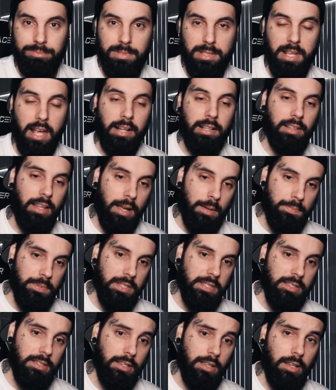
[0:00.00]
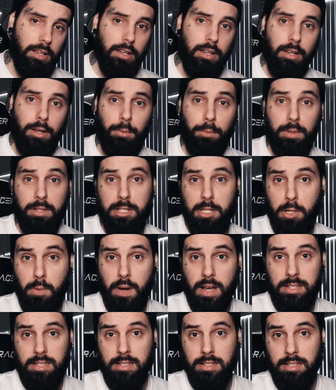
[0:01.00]
Cyclops with
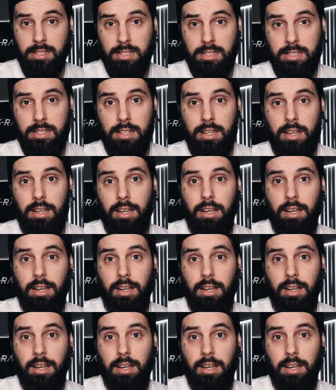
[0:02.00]
2 S's